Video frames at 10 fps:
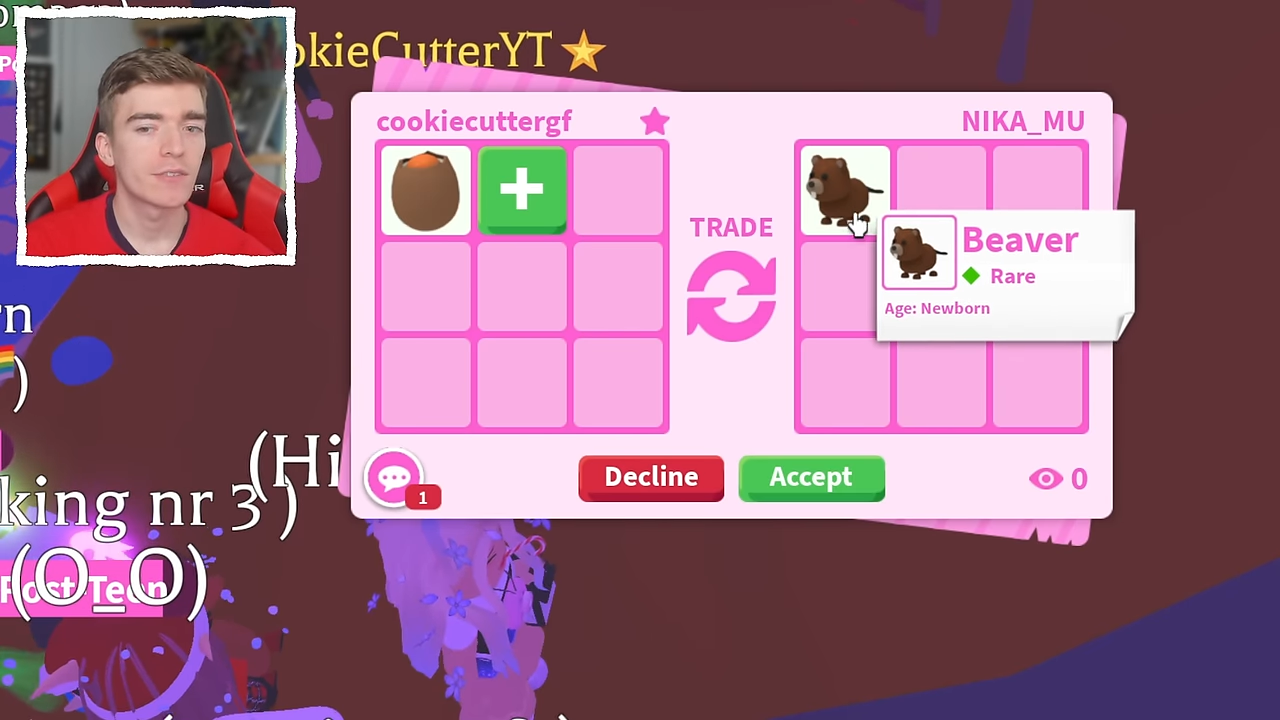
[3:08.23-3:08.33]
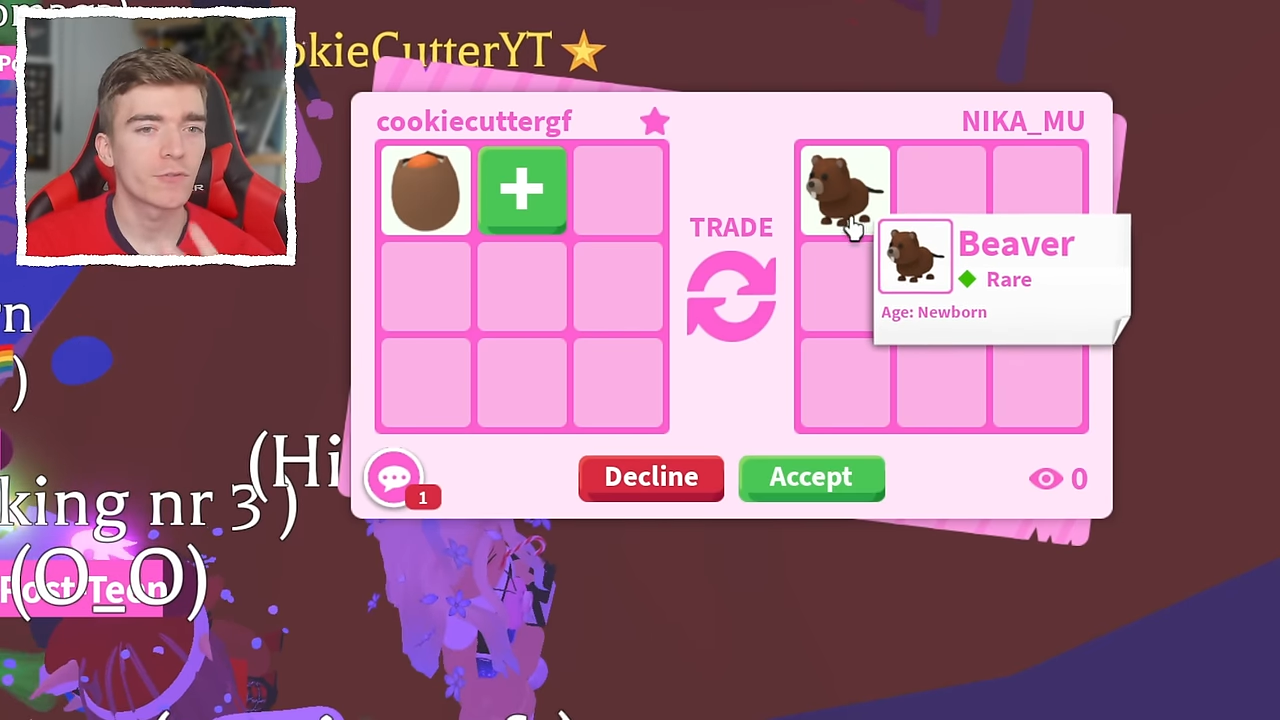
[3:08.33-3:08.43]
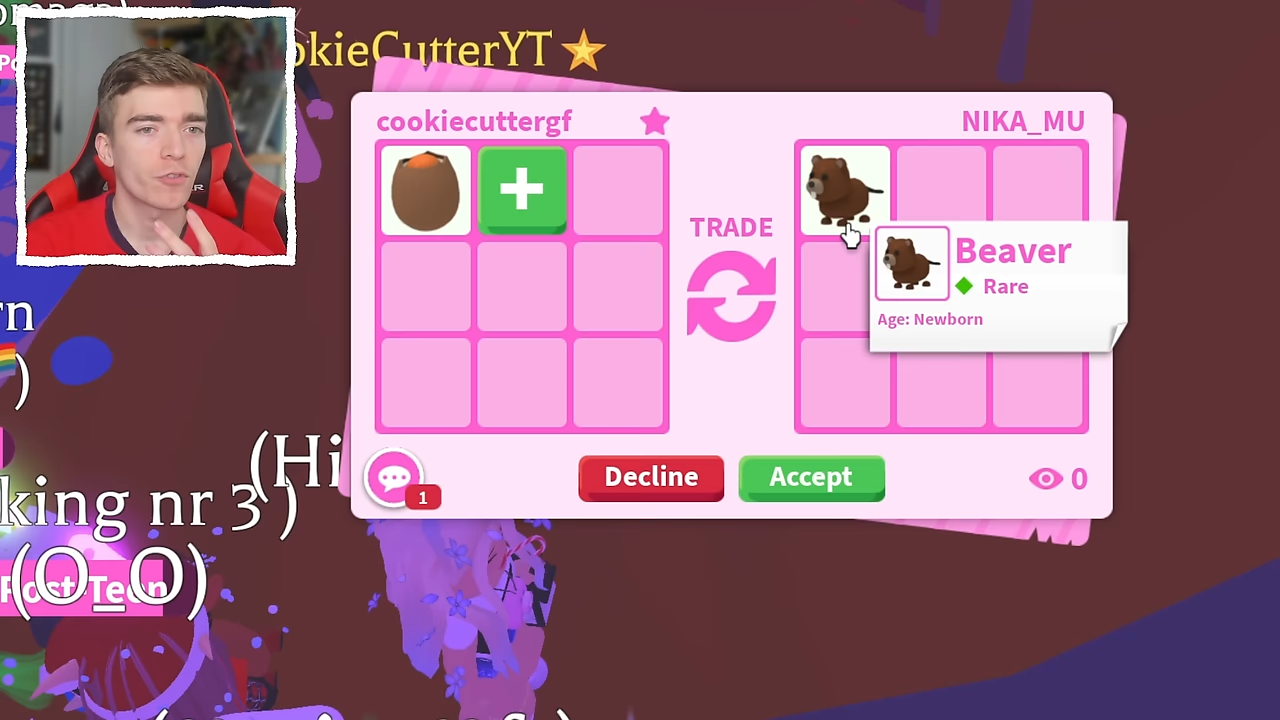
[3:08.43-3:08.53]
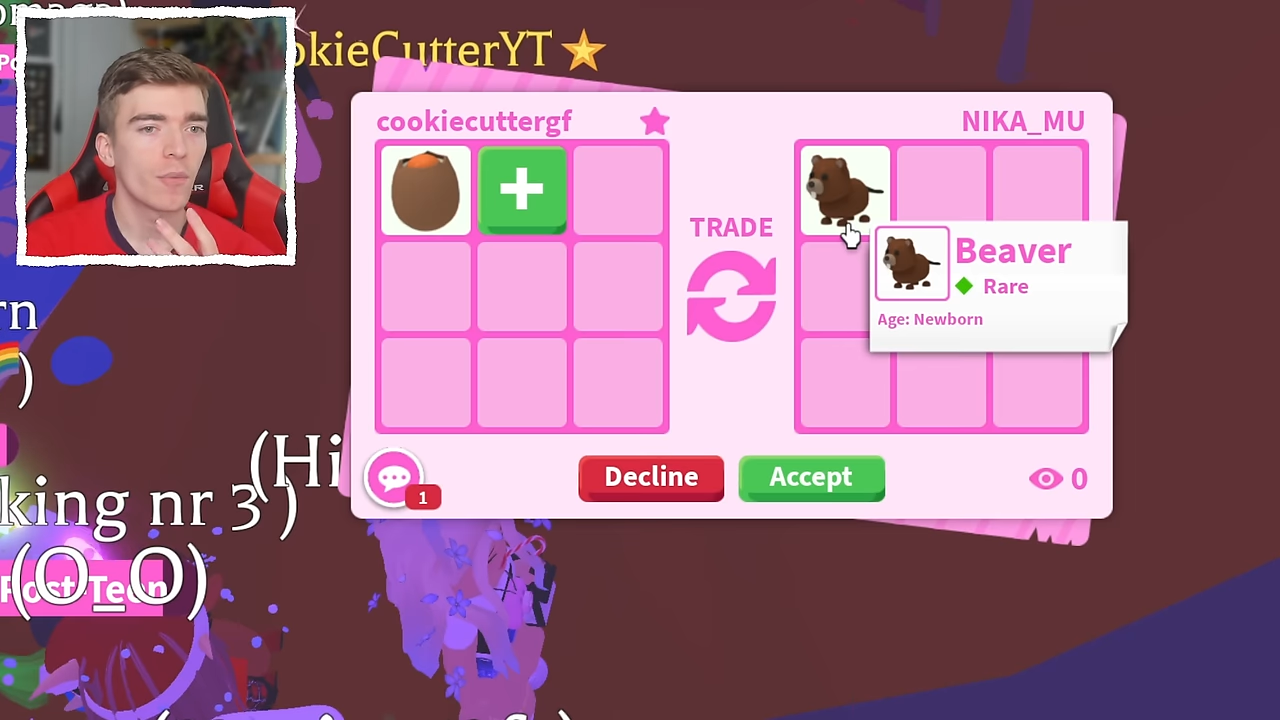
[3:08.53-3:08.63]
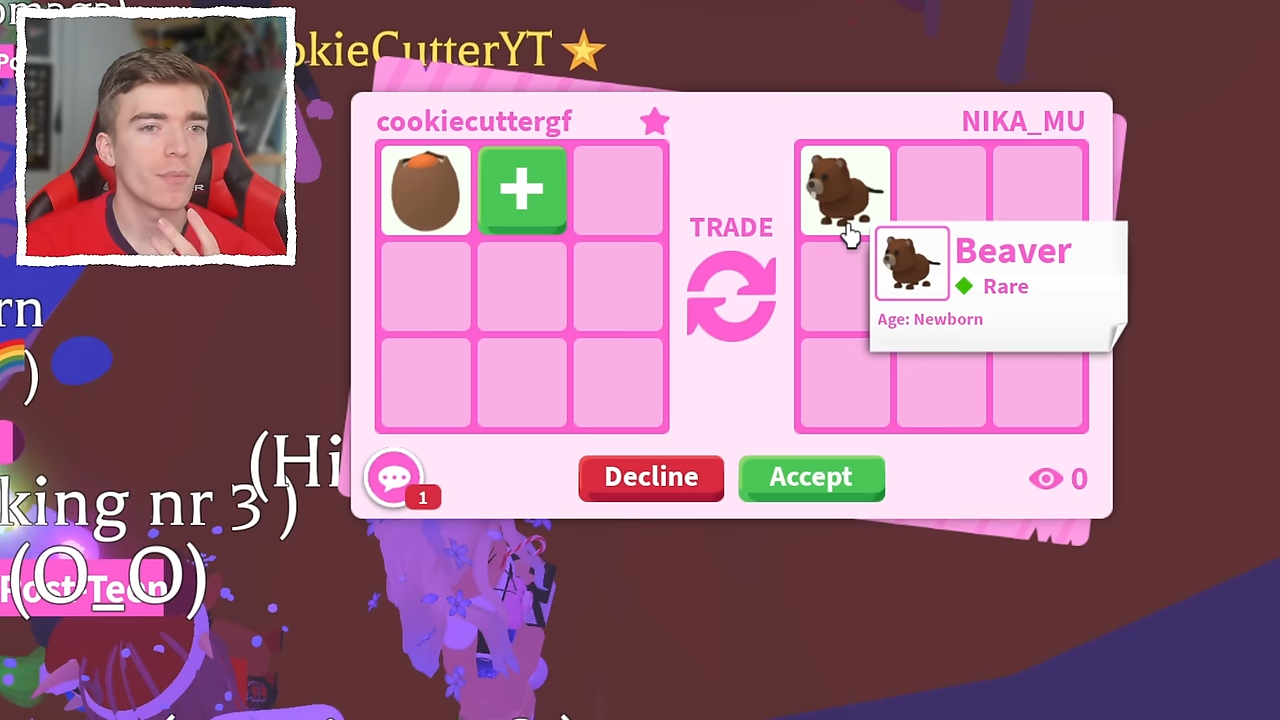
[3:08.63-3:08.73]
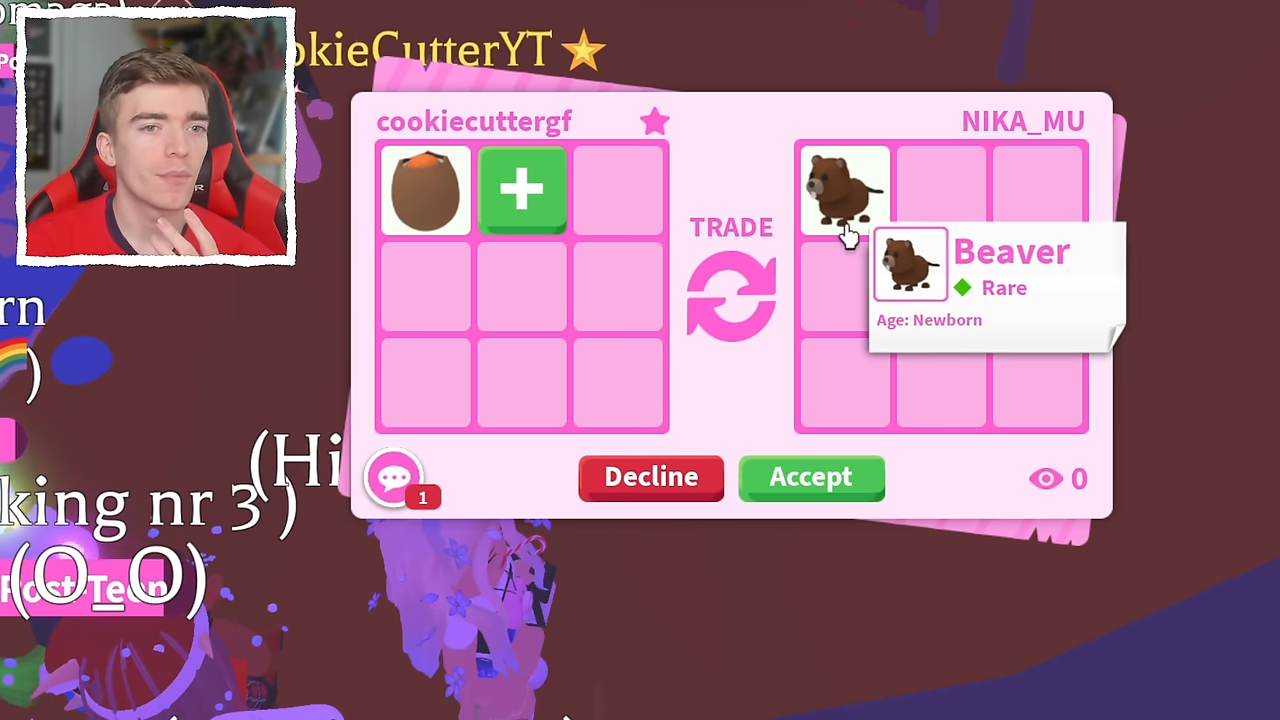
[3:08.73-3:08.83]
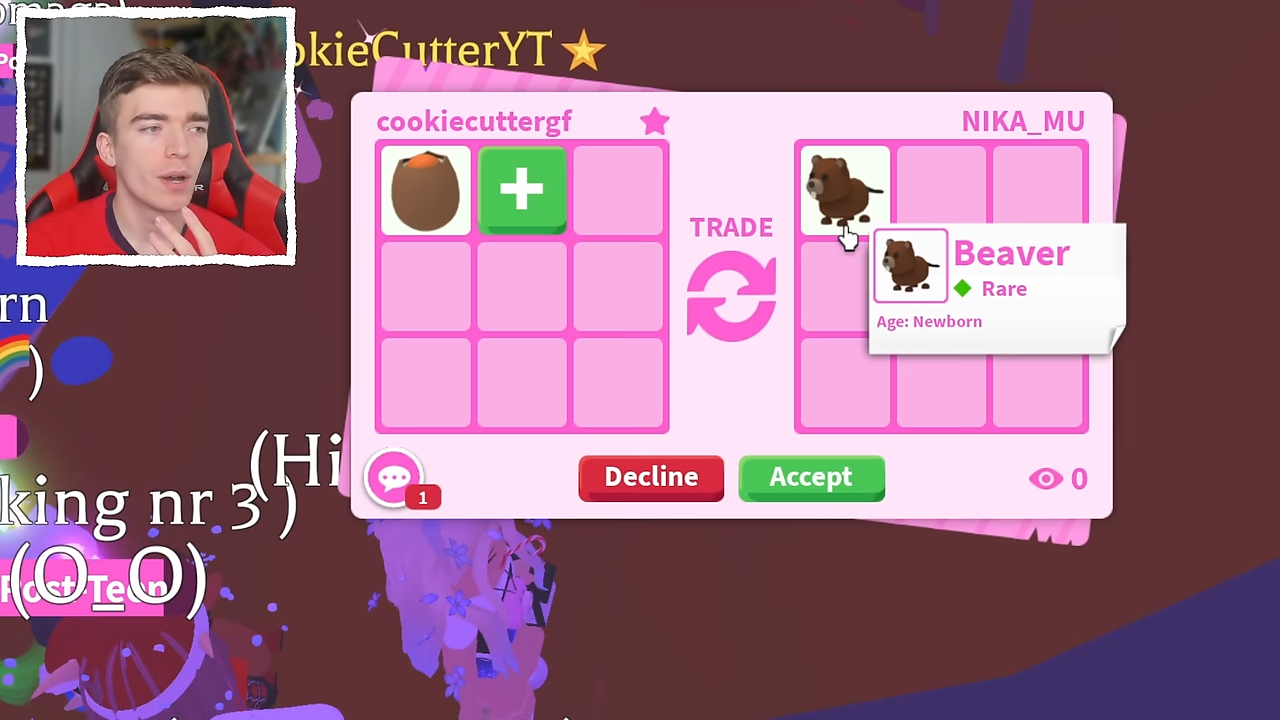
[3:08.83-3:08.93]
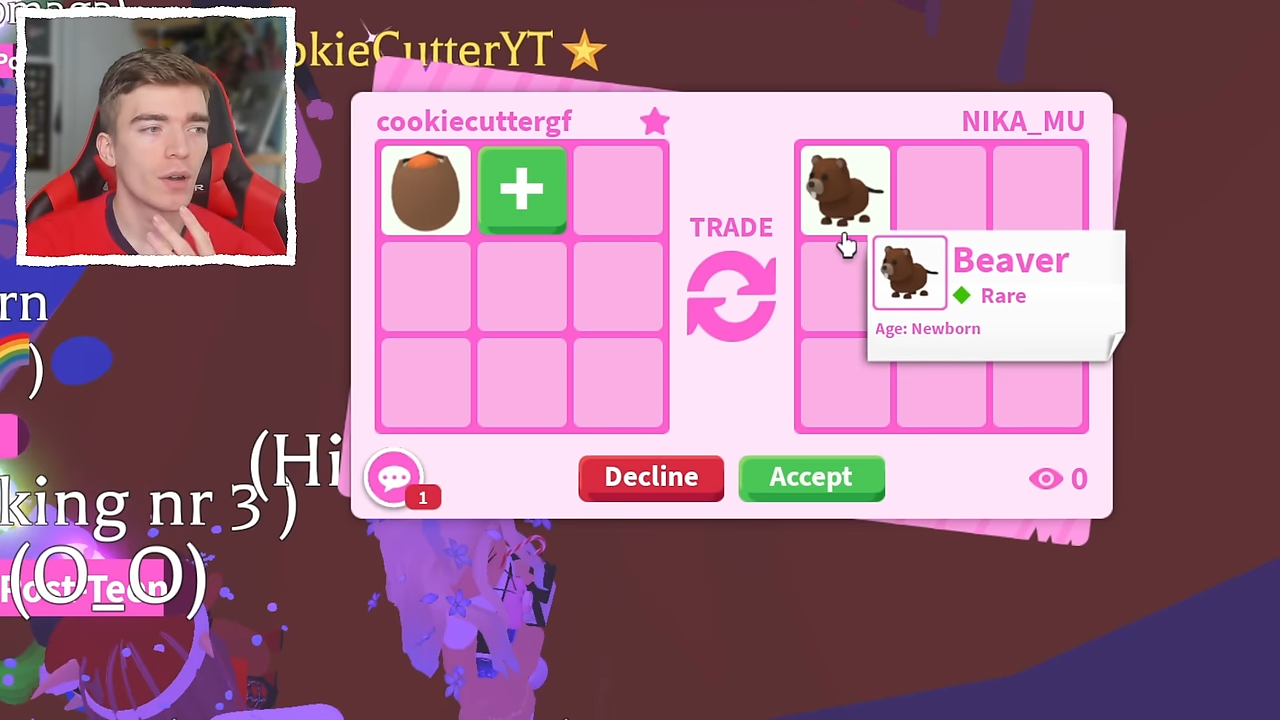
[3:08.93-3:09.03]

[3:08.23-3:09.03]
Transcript: from